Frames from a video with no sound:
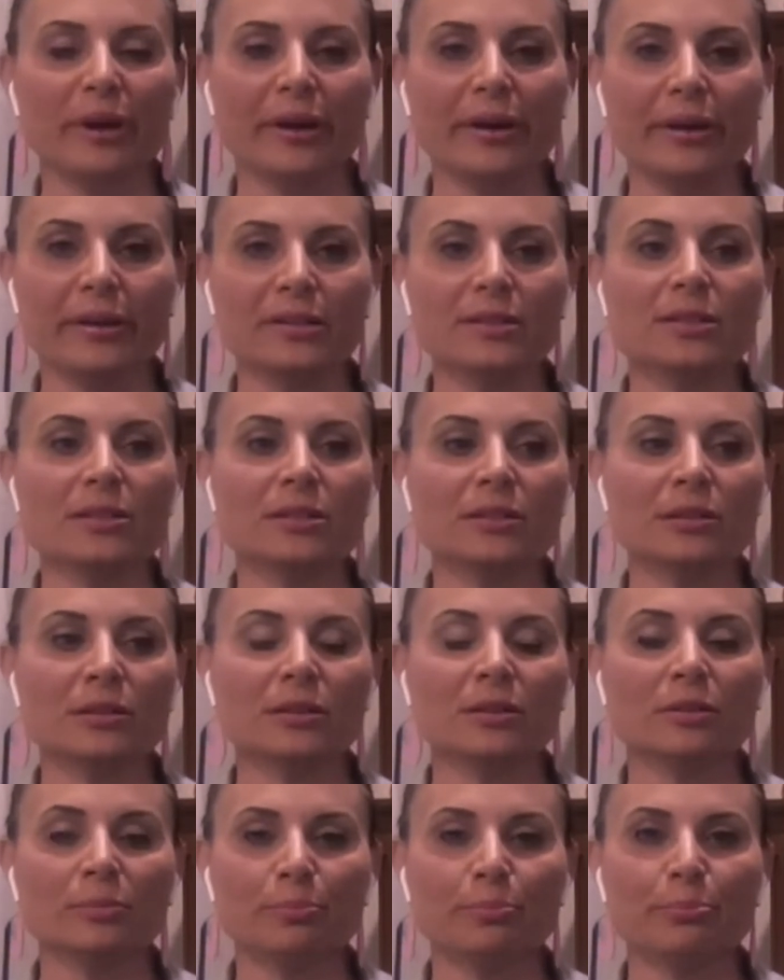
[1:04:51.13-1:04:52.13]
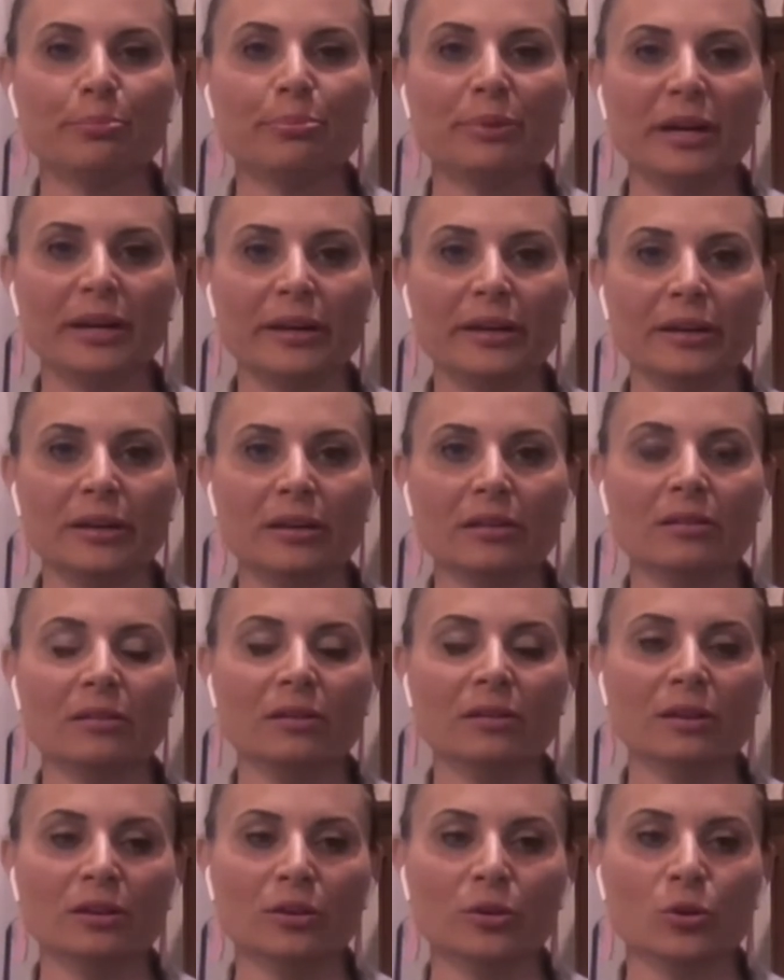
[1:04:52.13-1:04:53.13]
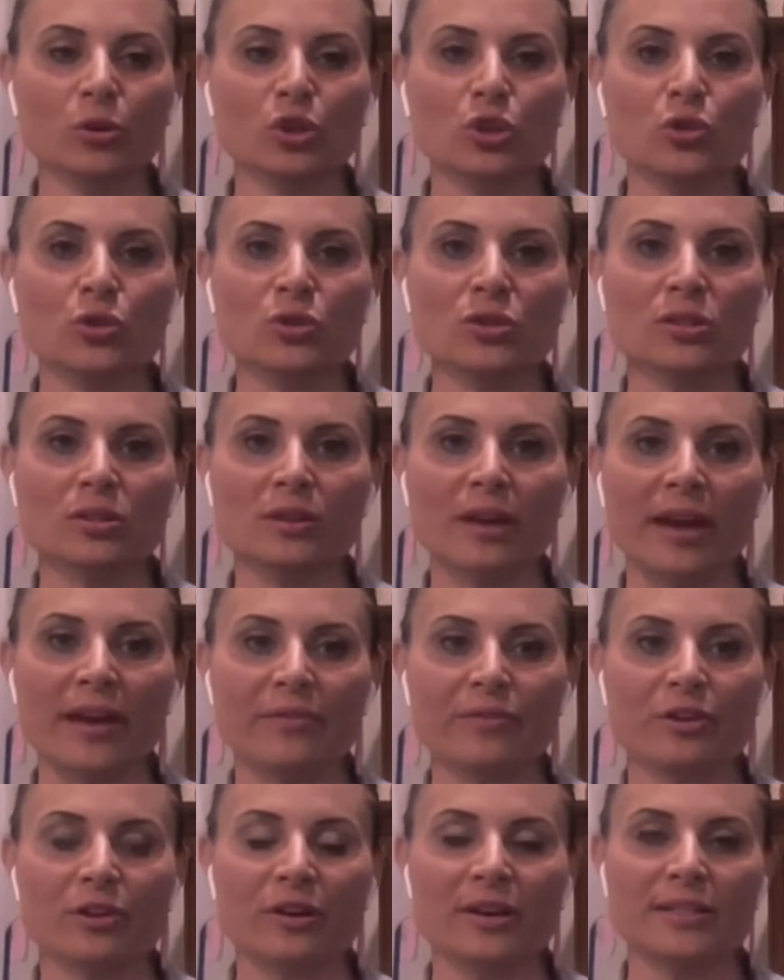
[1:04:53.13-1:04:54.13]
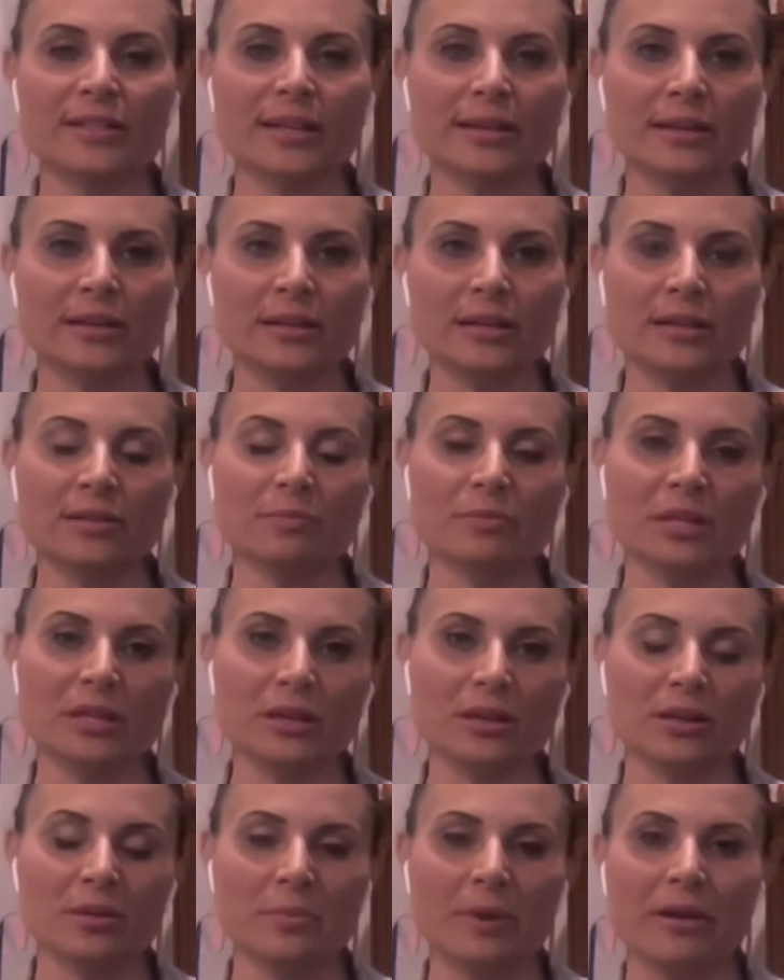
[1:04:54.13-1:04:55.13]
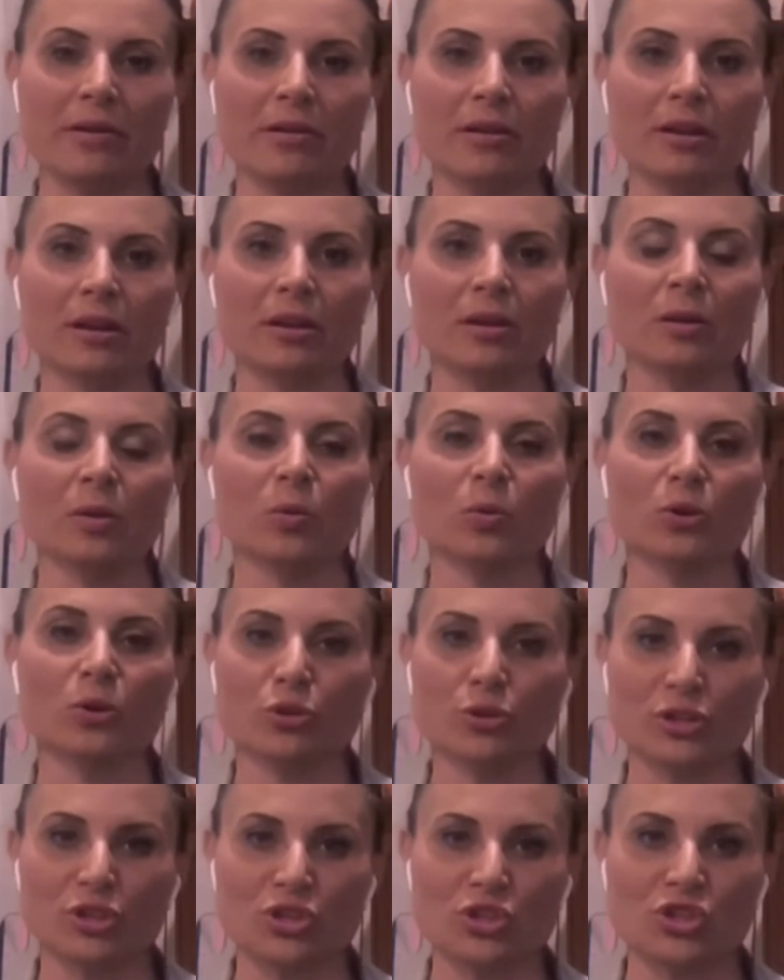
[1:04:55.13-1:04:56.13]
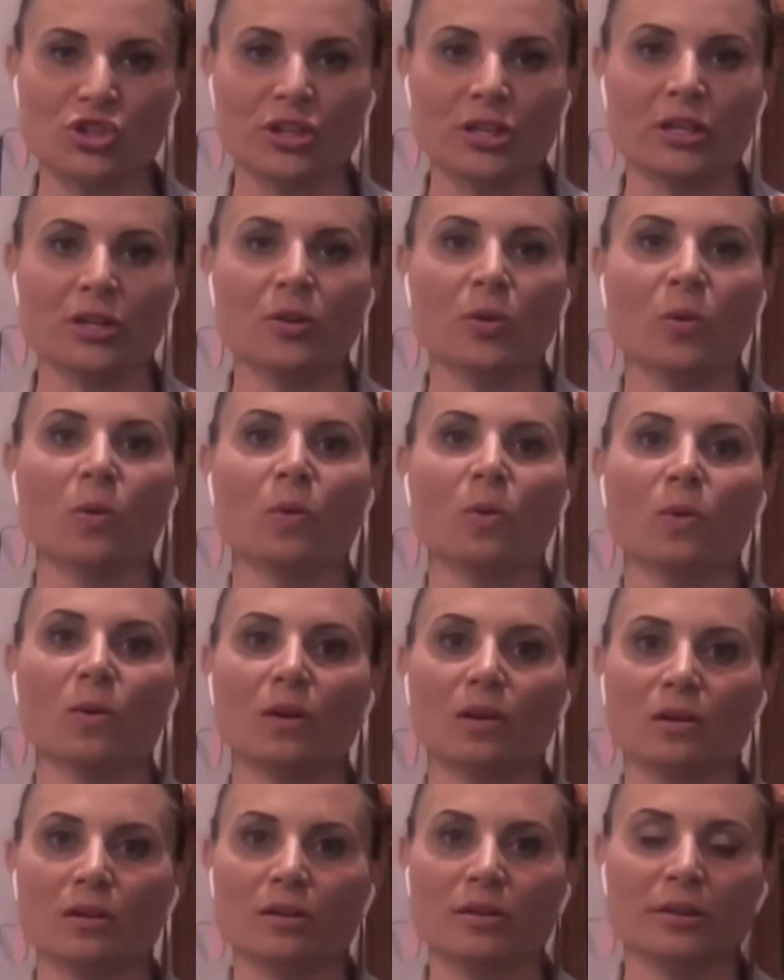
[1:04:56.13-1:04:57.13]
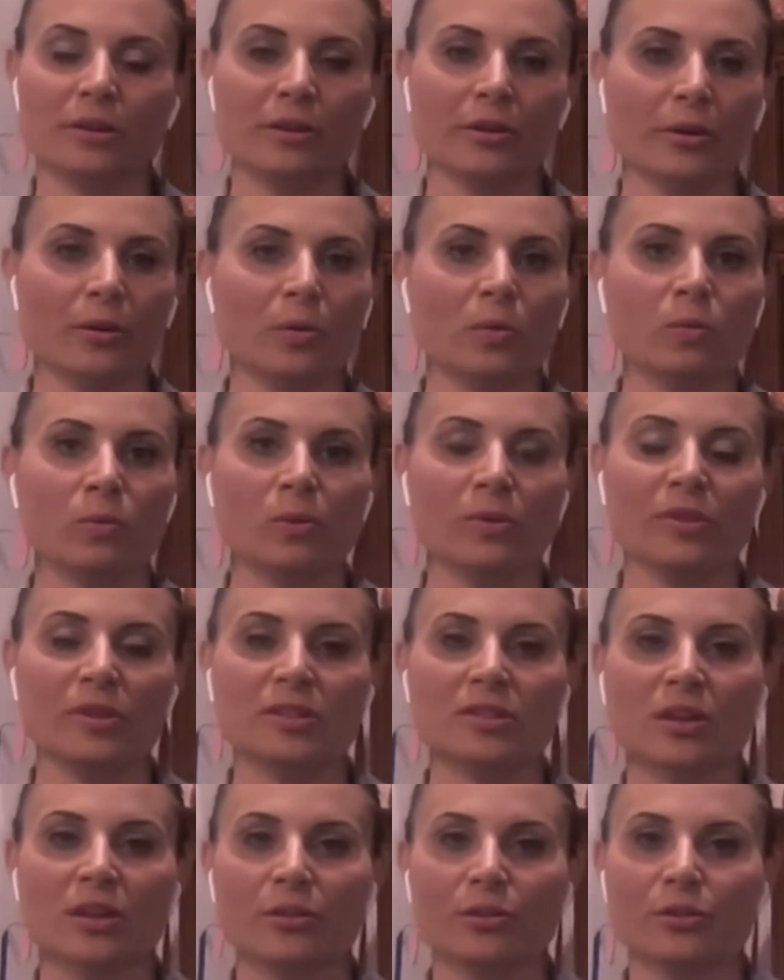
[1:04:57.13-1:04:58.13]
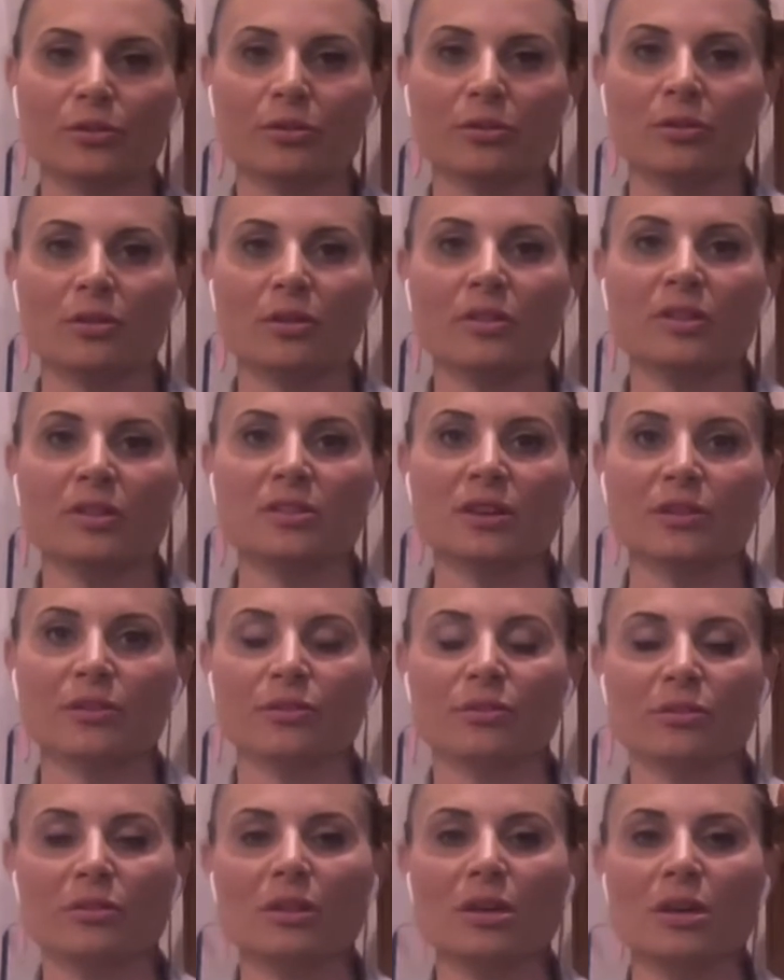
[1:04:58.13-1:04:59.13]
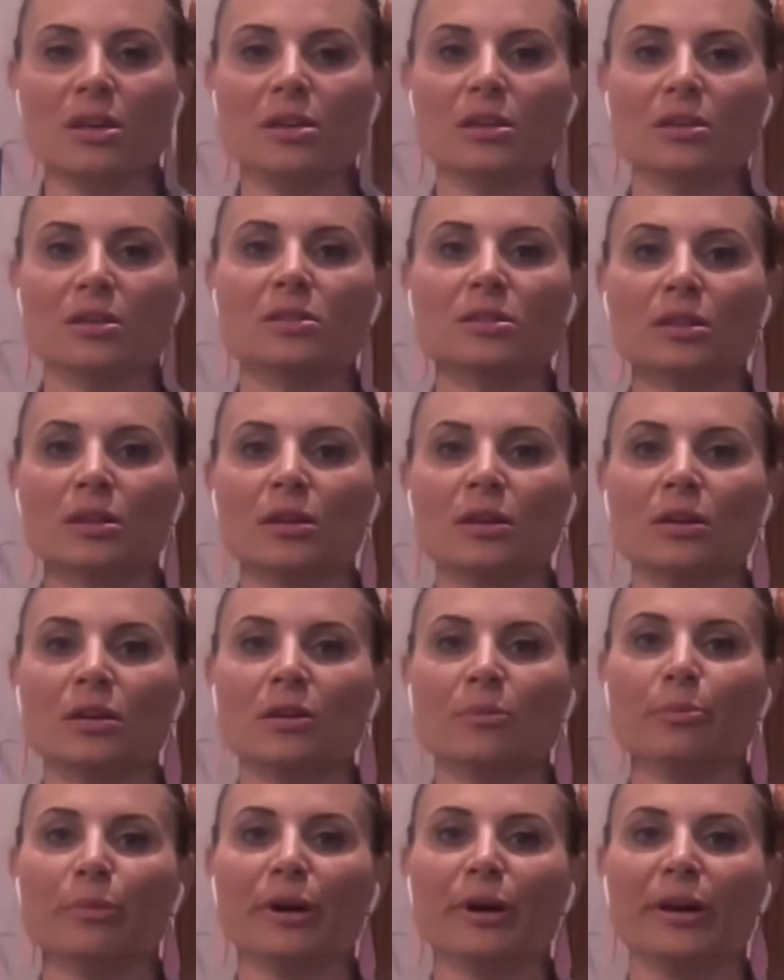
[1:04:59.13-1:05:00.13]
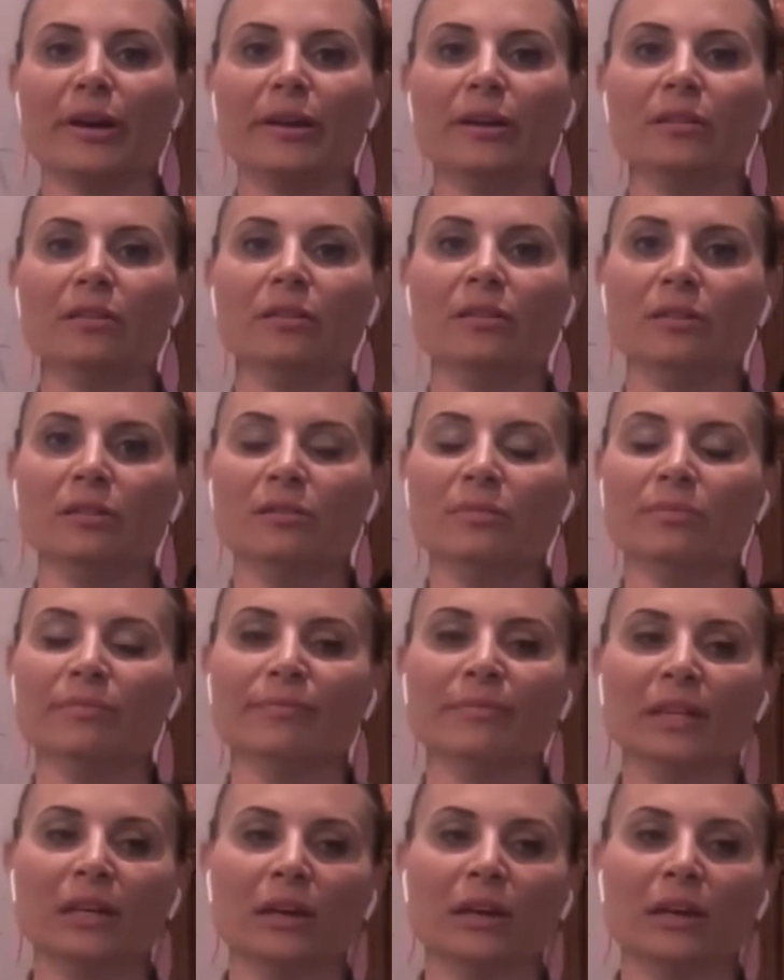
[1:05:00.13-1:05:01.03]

But you know, you used to have your identity in being an American or a Christian or, you know, these other things, but